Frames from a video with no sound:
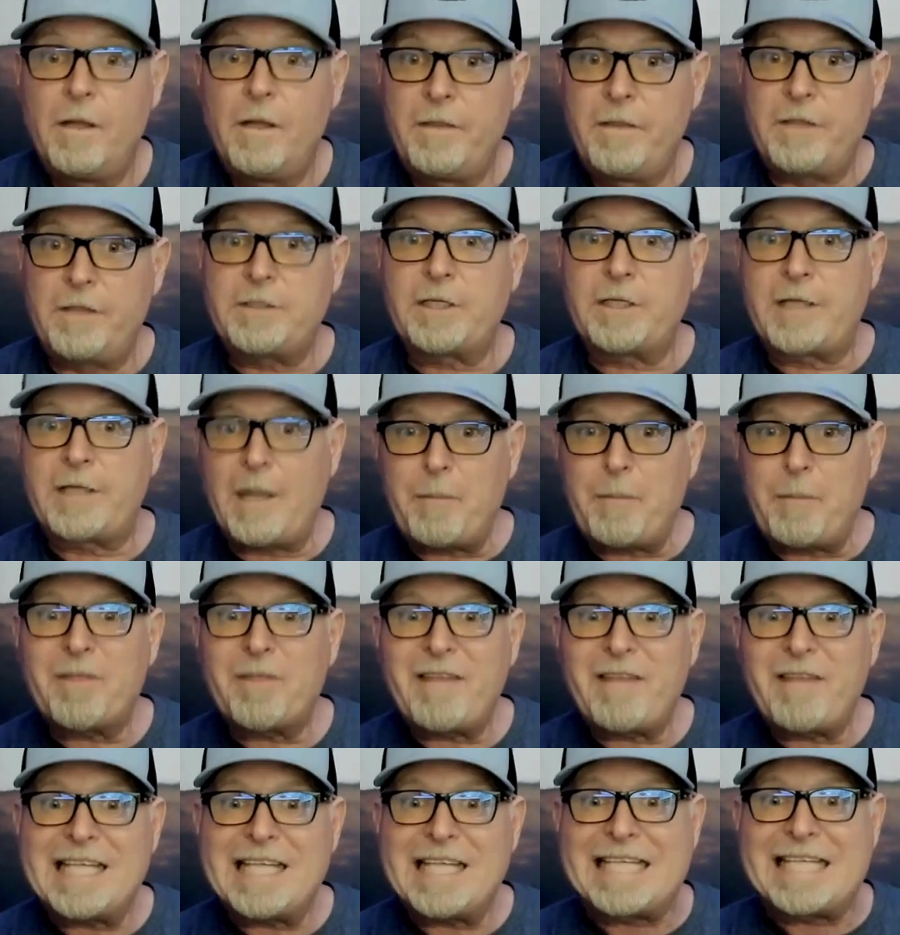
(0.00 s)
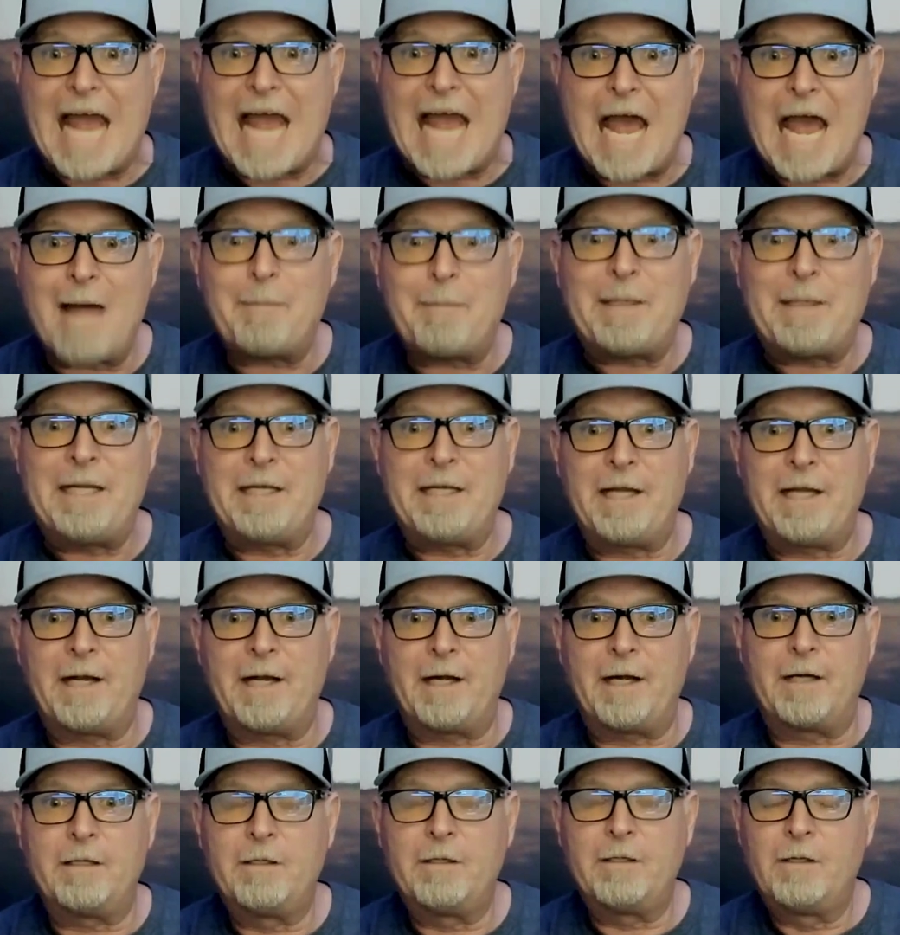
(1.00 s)
There's a couple things happening
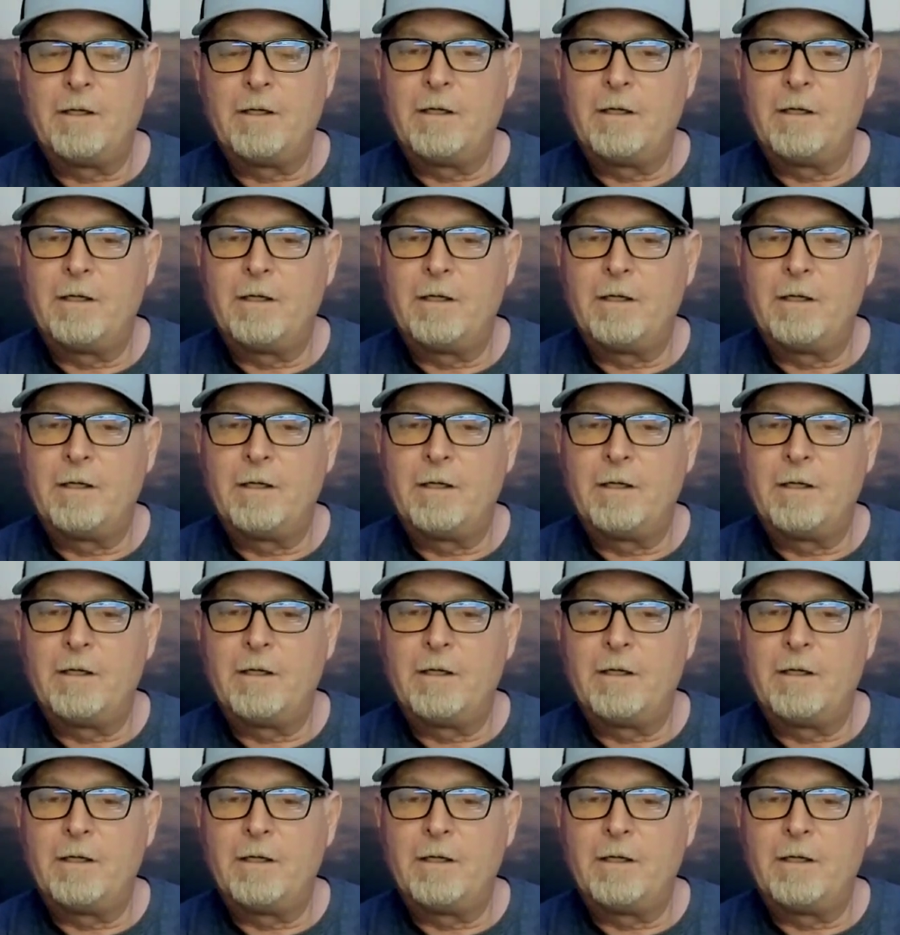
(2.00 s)
here.